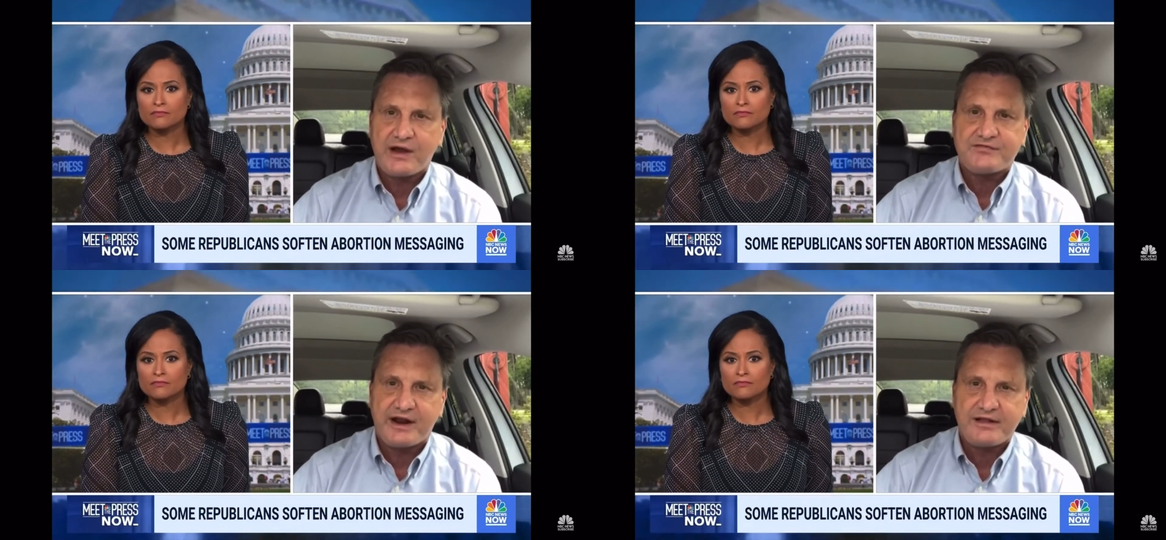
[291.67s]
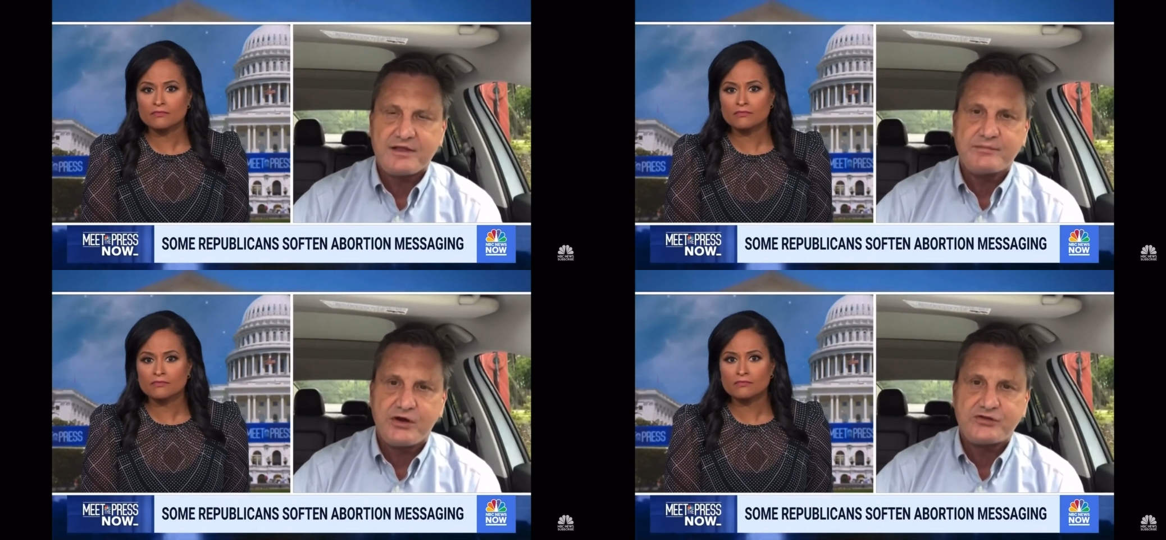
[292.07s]
Speaker 1: that, quite
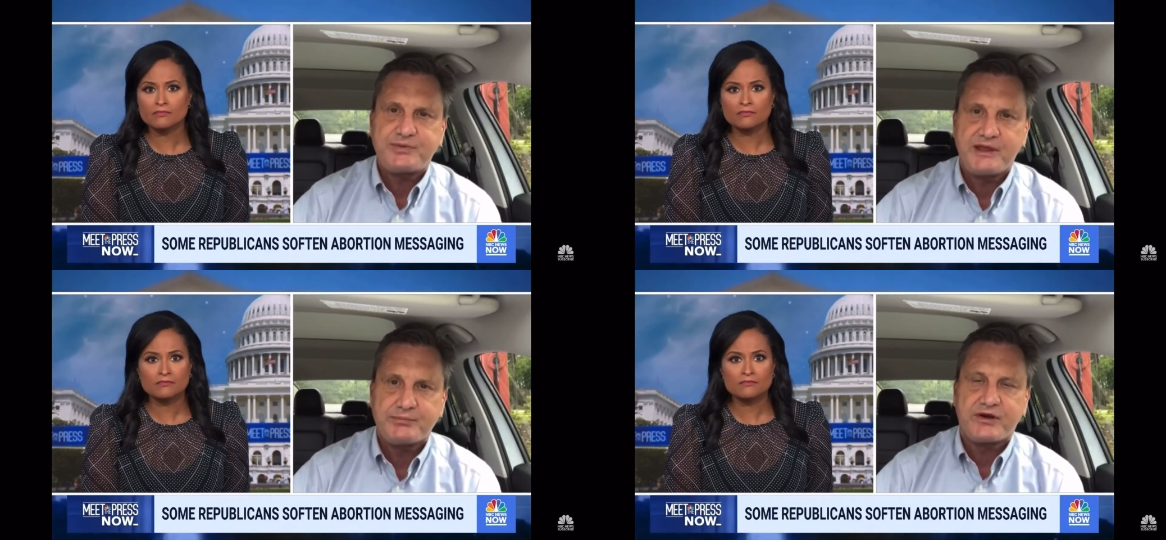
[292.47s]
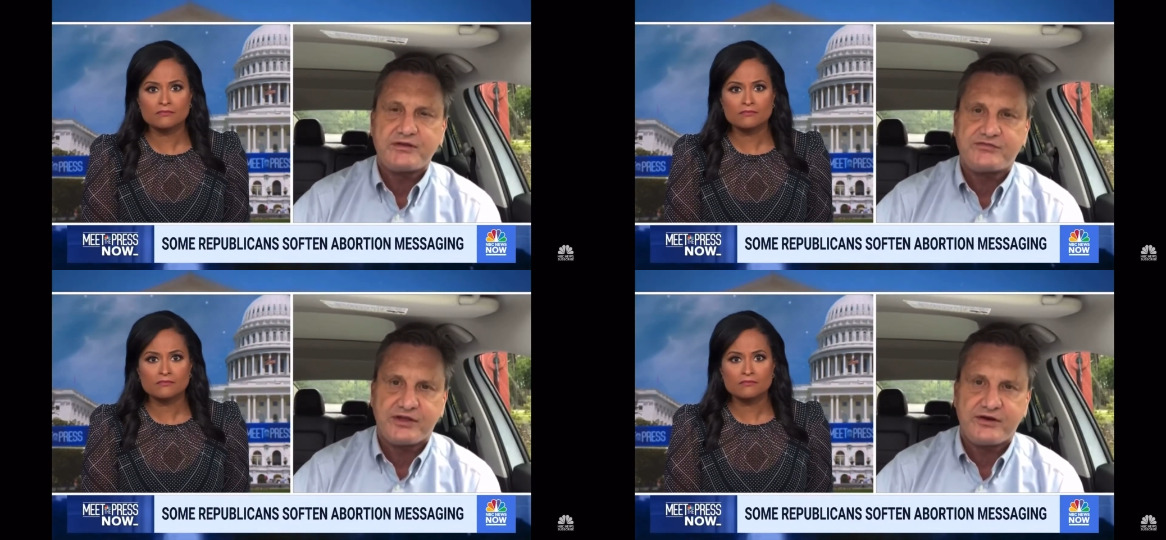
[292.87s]
frankly, most people
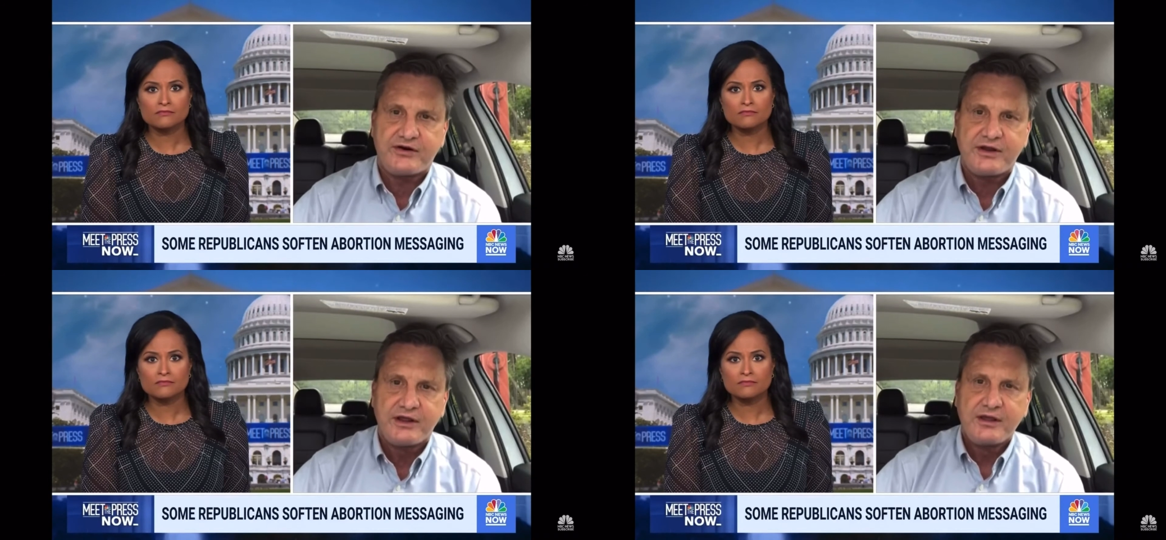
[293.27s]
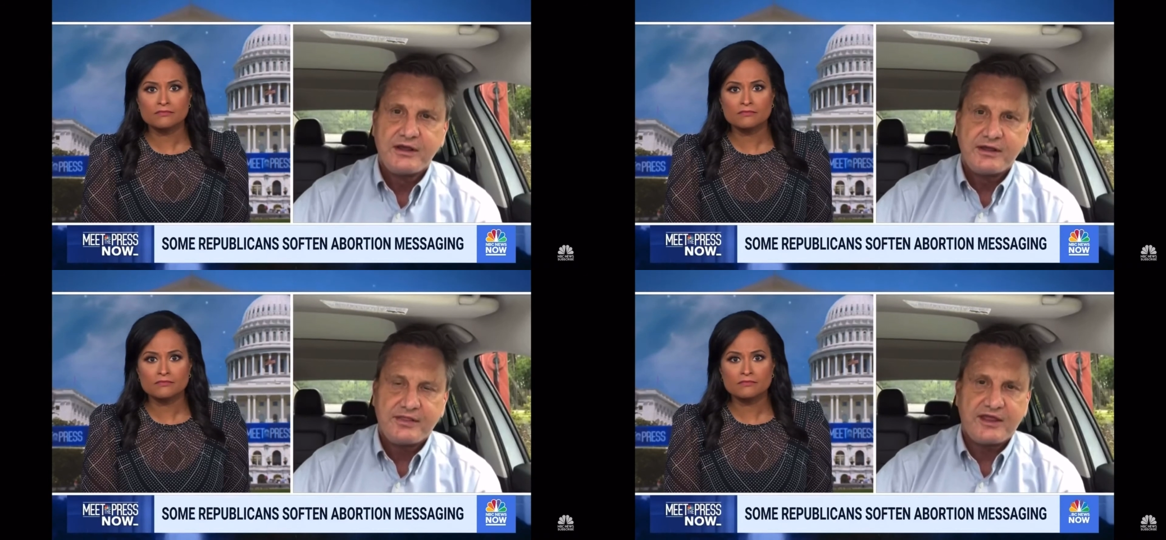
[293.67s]
considered
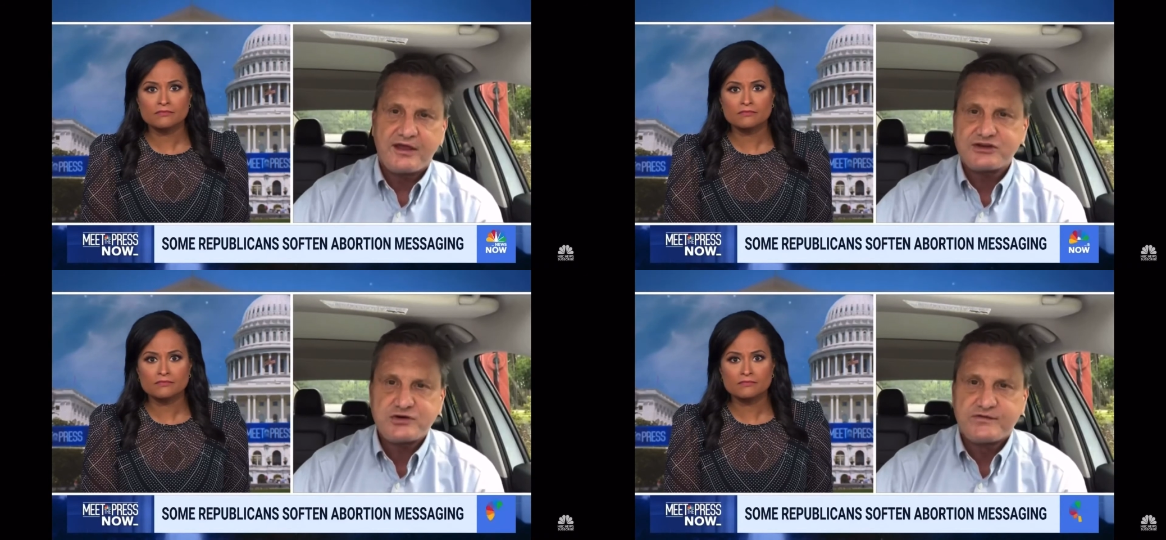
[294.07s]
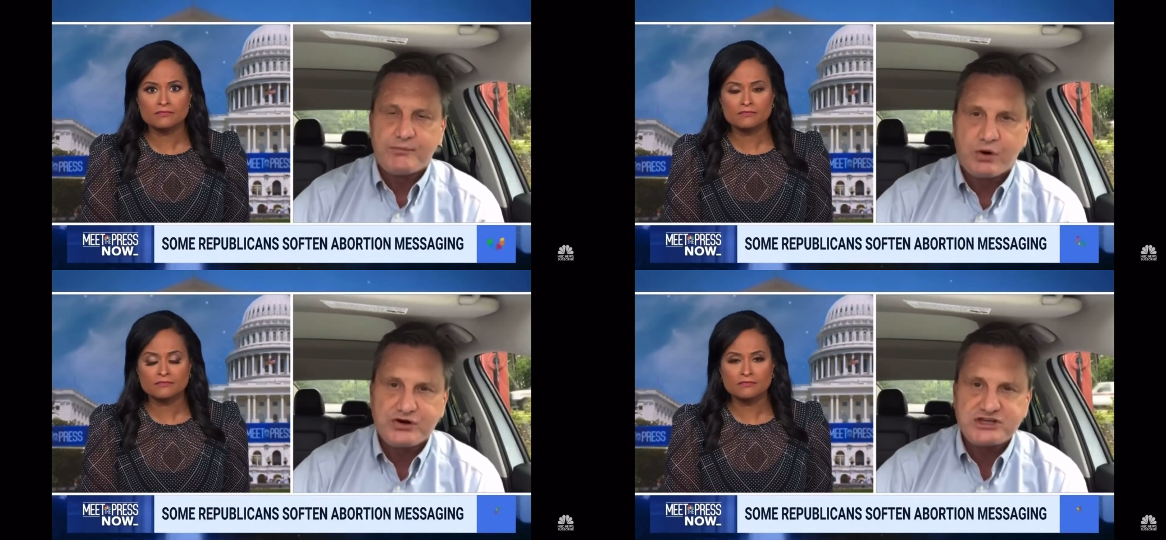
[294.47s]
the issue of
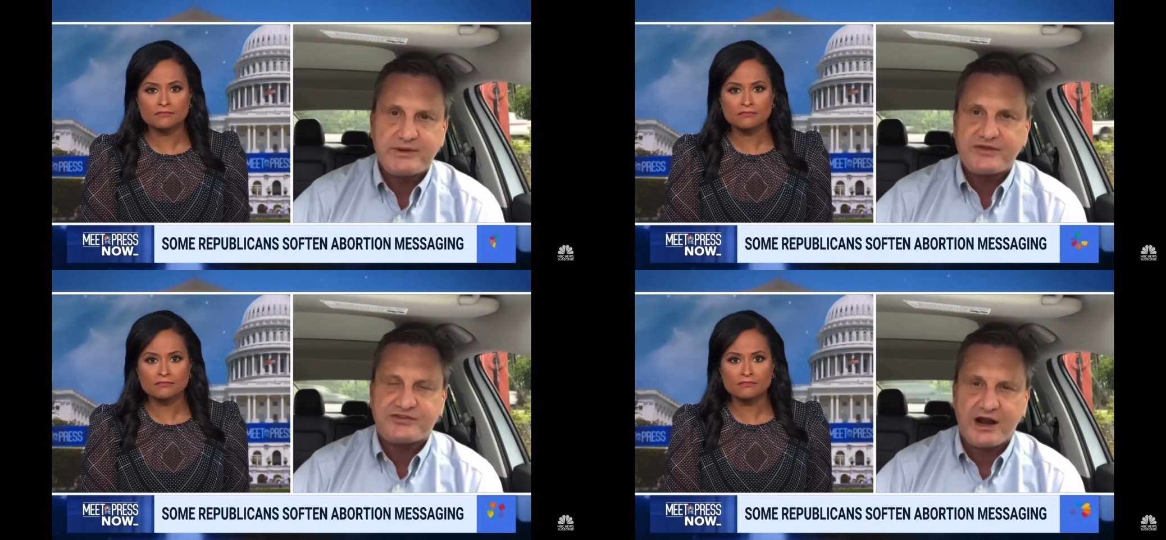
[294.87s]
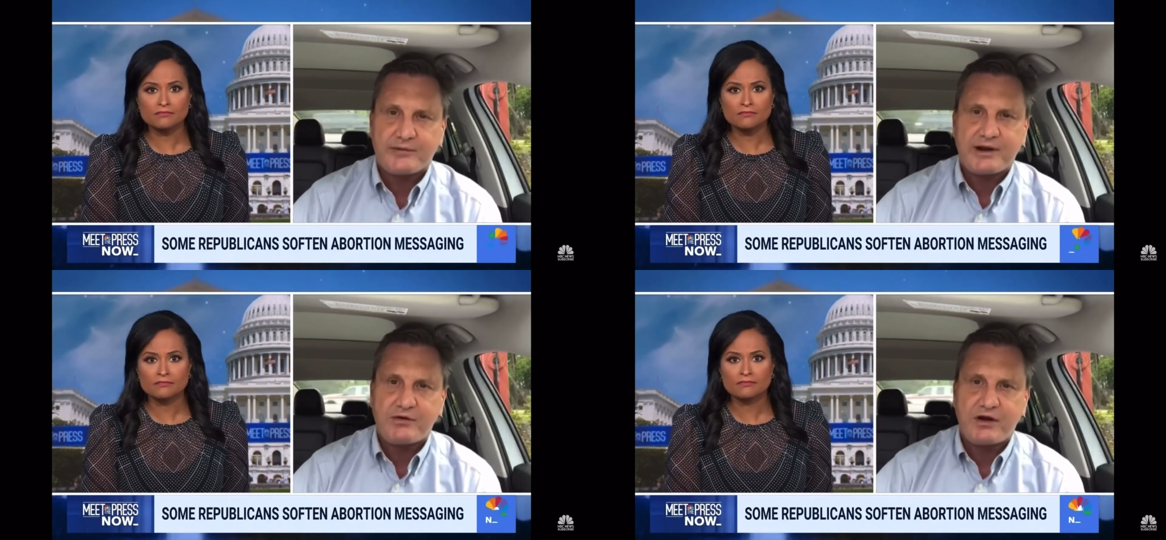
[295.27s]
abortion to be
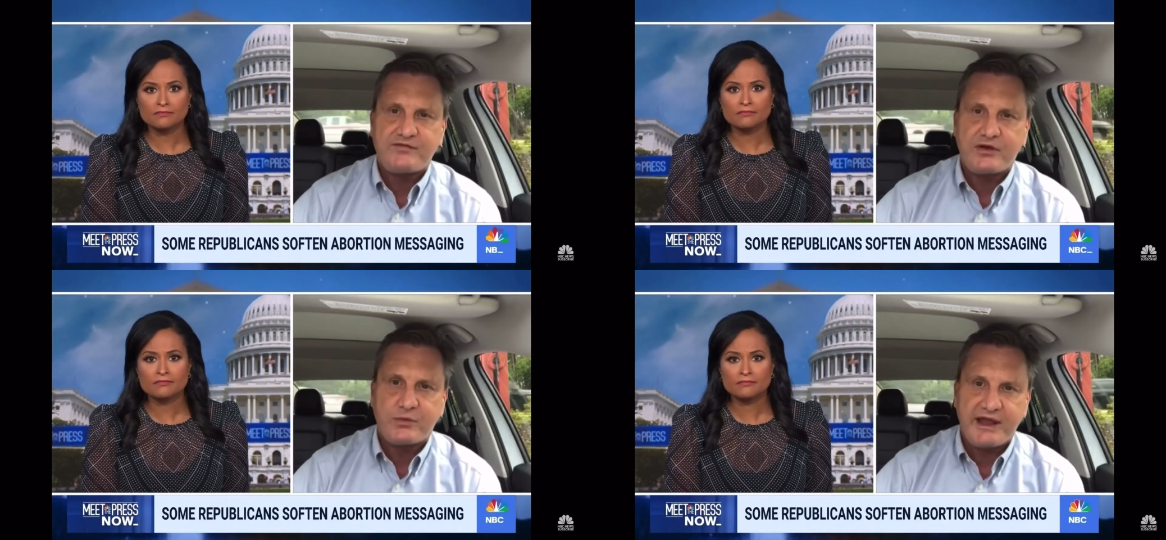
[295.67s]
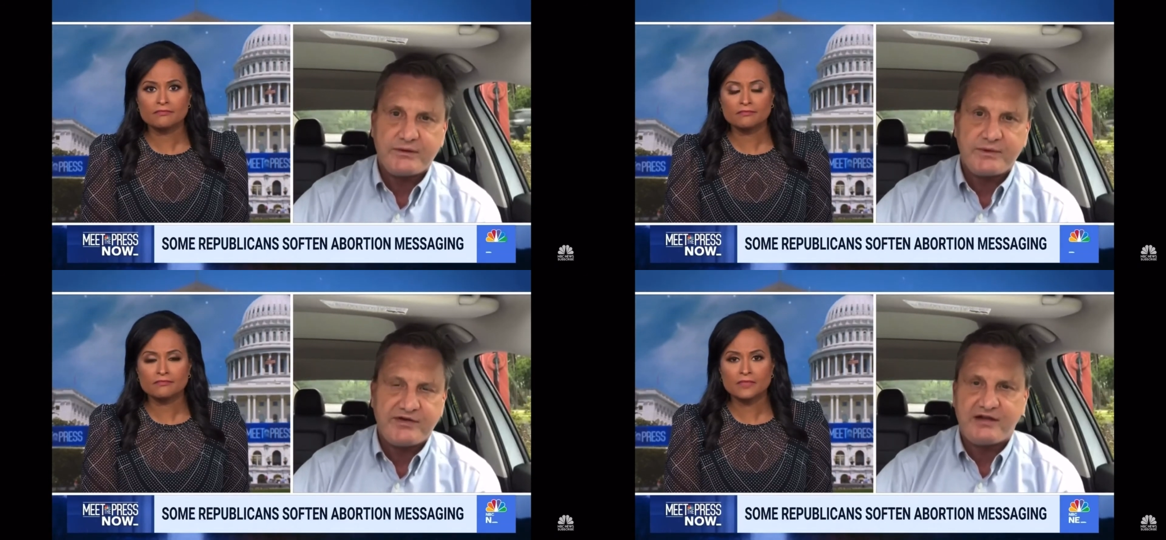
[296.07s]
settled by Roe v.
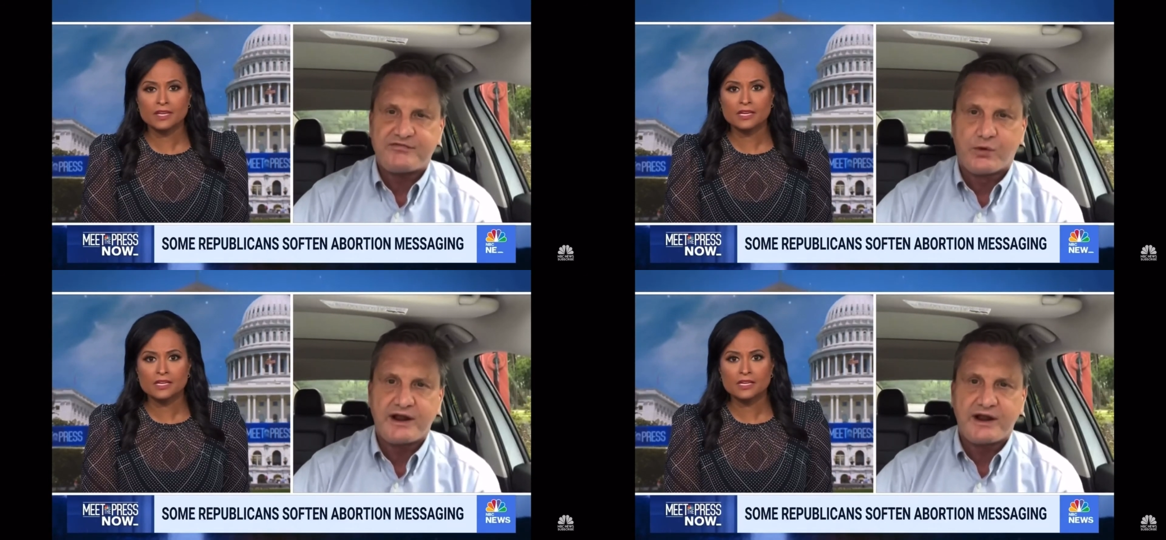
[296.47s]
Wade. We've had